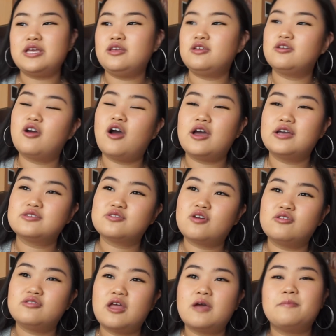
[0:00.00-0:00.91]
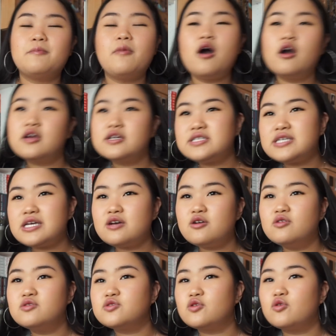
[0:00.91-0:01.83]
you guys on like manga
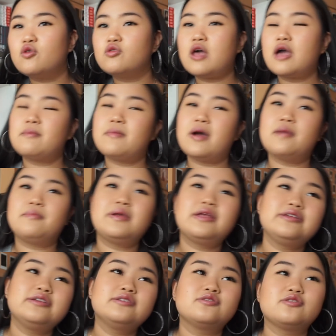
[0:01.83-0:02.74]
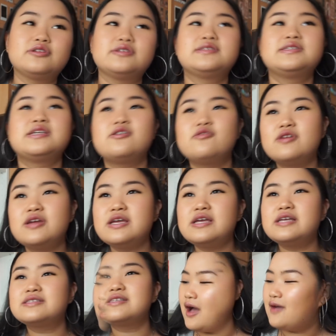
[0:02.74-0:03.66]
deals or like my opinions on a
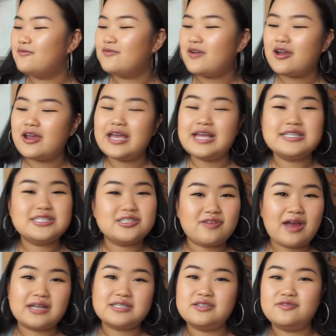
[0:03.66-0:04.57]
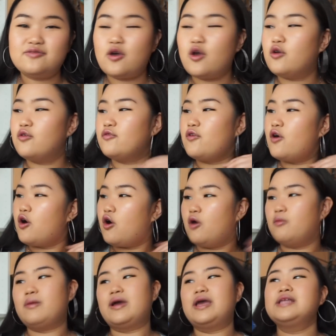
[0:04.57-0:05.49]
series. I'm very interactive over
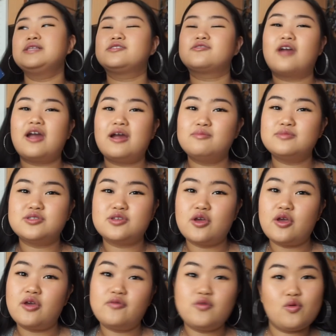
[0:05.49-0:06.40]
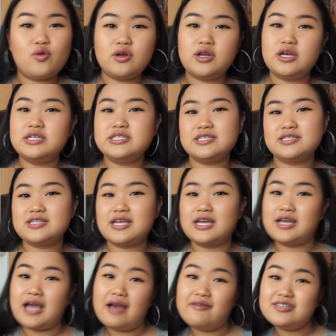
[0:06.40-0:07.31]
on my Instagram, so if you want to just
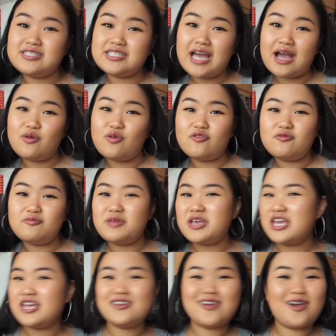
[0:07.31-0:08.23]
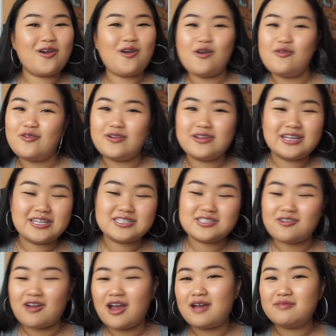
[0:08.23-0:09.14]
like have a chat with me, go over on
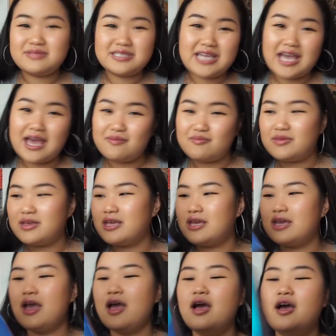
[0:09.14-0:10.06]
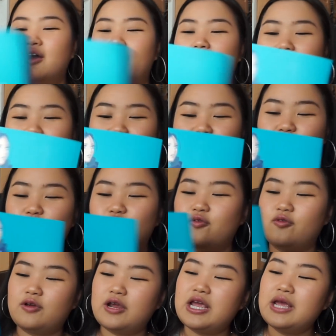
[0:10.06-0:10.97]
Instagram, DM me, feel
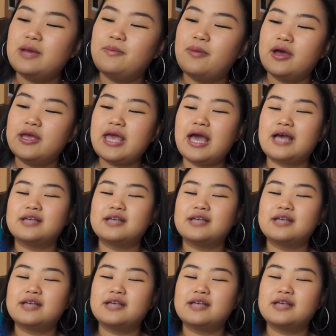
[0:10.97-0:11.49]
free. But yeah,